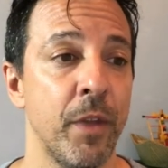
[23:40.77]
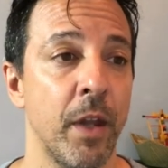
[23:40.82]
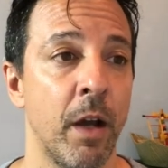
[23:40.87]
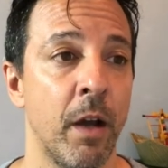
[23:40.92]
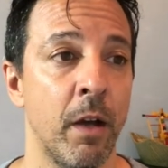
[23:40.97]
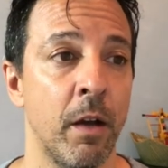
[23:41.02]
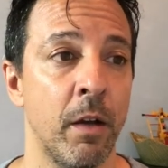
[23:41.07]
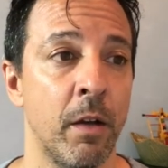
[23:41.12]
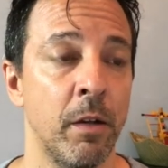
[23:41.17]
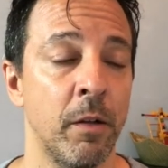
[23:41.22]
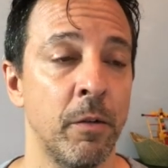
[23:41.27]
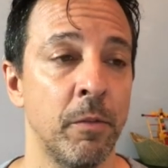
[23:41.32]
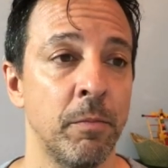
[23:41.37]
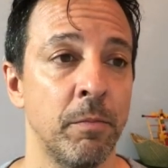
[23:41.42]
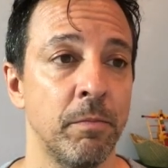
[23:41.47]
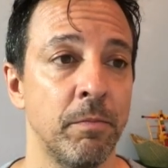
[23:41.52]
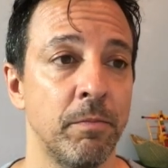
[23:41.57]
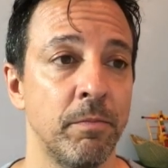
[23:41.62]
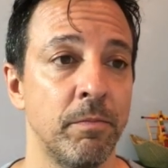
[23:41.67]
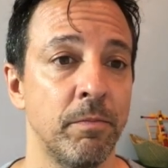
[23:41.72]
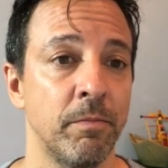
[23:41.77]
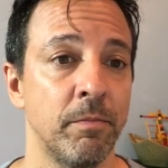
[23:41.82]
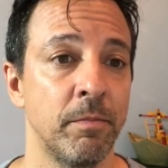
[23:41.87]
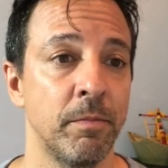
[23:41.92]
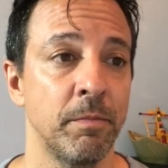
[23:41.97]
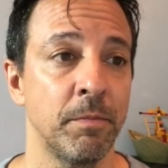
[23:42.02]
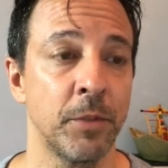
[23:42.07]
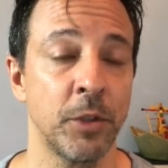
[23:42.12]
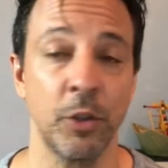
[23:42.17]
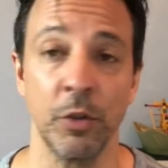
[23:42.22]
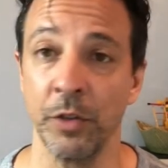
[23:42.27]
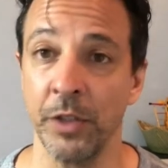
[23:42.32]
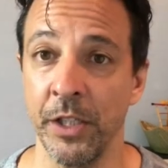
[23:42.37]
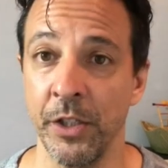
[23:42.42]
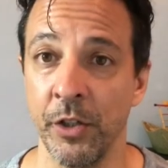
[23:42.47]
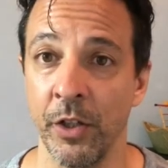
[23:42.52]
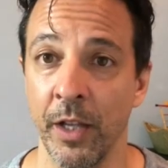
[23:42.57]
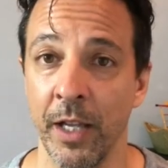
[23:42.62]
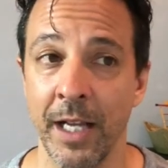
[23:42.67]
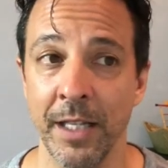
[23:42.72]
I'm still
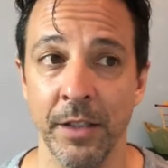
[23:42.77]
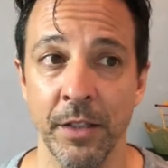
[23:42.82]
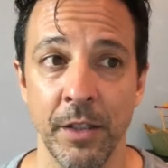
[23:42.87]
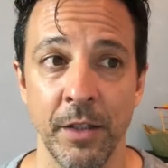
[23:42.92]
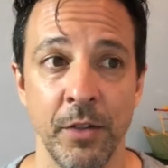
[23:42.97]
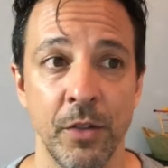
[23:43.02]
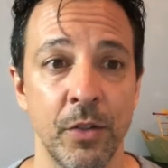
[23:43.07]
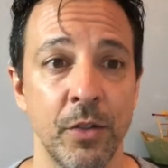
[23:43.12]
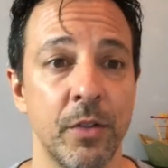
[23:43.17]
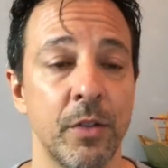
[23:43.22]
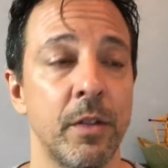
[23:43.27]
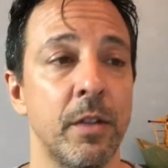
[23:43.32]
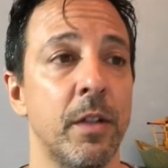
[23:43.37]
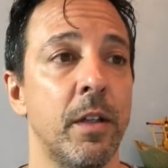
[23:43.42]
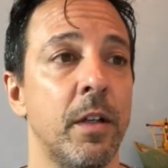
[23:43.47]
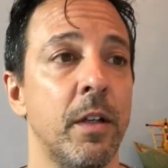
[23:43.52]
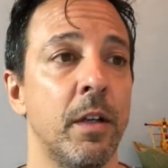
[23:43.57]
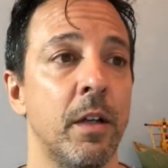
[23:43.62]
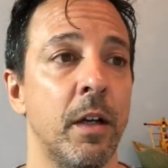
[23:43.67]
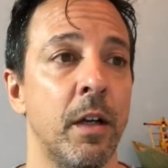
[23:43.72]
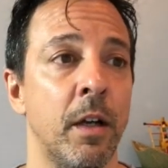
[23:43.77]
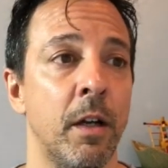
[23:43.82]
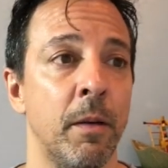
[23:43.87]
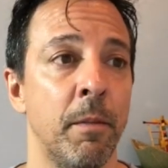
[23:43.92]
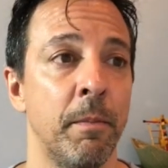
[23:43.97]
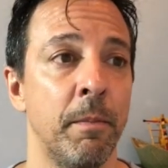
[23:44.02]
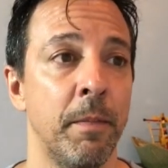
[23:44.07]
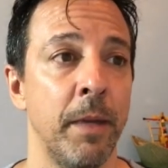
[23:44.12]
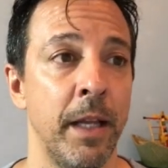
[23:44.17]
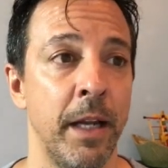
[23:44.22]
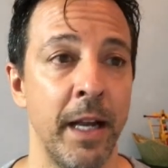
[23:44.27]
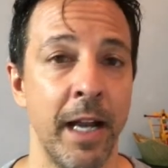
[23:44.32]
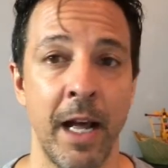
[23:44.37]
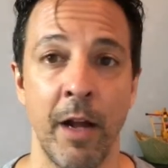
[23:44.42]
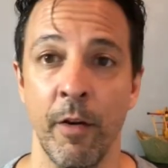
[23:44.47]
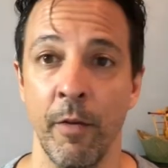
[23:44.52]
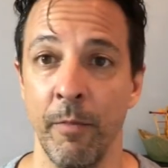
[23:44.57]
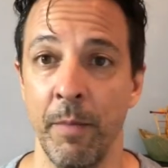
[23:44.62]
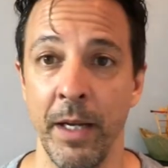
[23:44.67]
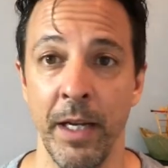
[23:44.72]
teaching lessons, in and
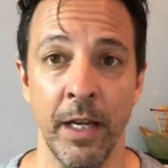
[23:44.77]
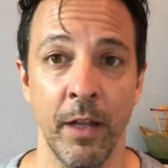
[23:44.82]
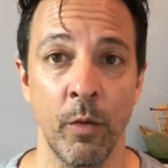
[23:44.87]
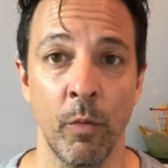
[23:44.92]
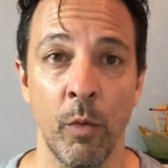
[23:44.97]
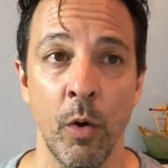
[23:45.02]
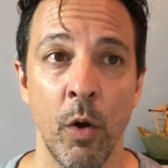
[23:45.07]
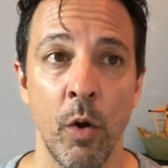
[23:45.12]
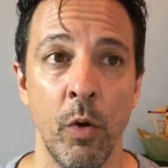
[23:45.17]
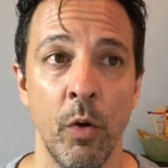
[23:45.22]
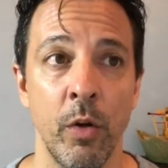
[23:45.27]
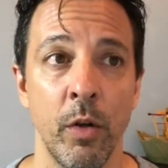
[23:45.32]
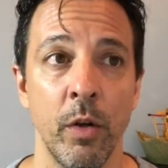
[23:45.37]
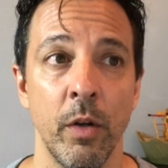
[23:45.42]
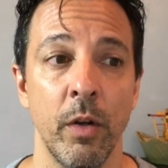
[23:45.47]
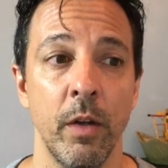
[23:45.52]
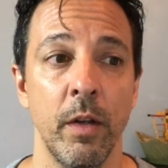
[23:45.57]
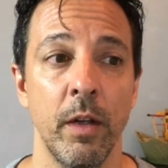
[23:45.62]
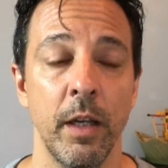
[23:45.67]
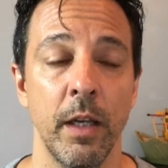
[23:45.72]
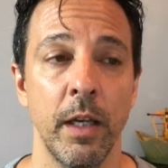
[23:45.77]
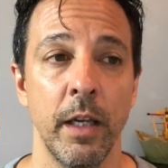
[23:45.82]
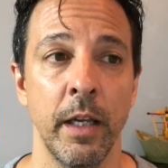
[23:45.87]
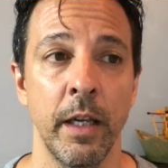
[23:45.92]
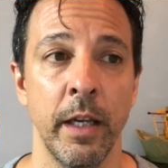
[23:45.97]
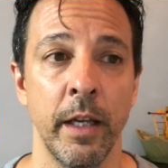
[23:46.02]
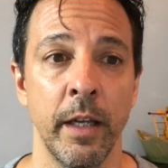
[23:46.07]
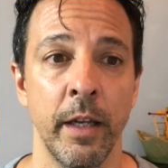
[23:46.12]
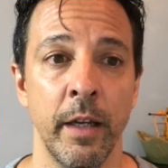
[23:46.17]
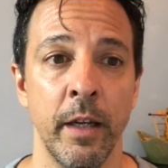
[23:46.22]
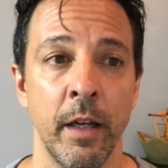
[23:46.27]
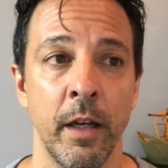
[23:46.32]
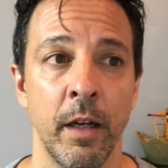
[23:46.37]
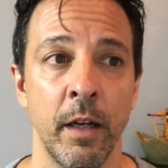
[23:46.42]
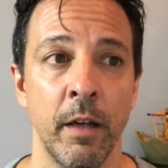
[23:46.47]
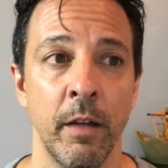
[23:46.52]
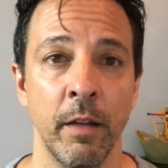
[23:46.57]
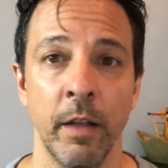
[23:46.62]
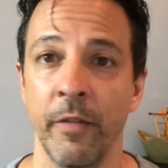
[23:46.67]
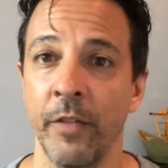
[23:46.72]
out of being on the road, and
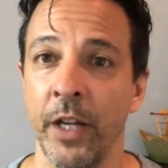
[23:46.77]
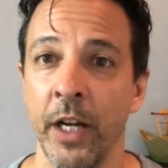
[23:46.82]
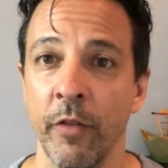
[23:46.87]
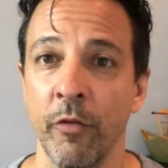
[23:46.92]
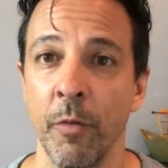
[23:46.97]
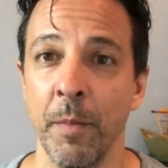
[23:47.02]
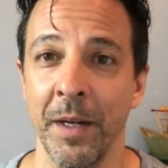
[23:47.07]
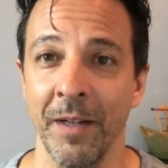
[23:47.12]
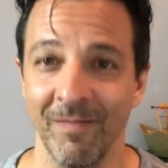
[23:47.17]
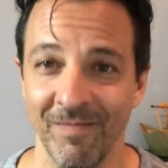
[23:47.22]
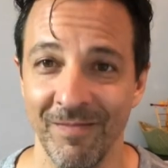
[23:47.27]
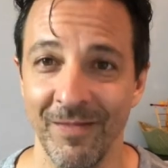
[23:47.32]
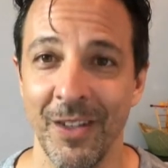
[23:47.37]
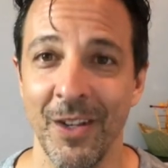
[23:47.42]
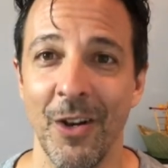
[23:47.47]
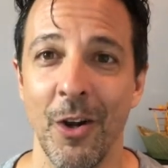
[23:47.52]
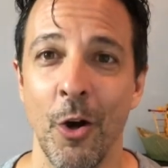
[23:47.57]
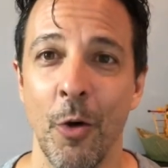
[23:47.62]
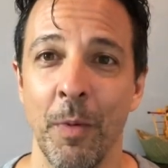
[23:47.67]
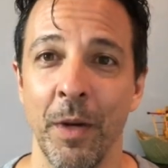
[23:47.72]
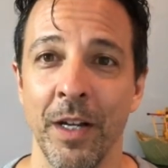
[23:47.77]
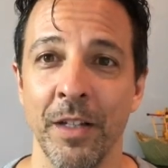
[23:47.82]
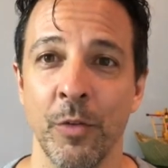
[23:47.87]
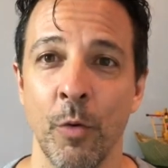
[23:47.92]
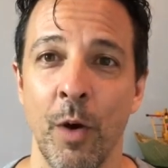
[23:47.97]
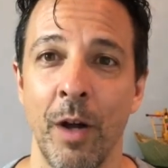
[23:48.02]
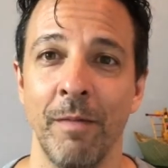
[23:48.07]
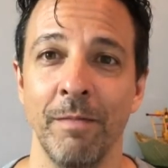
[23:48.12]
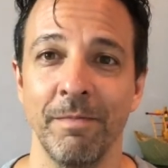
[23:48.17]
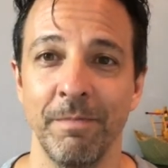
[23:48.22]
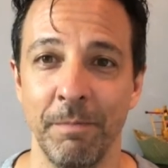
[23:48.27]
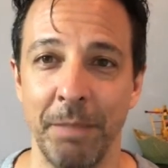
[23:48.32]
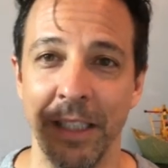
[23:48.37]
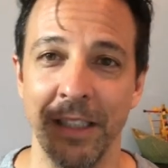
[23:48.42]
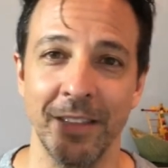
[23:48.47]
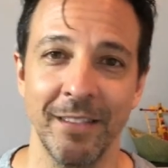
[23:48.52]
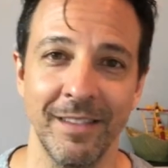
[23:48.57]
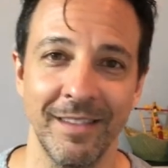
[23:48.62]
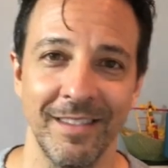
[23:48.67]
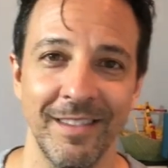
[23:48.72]
love to hear from you. Hope you guys are well.
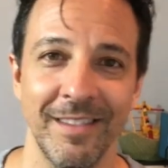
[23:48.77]
Peace.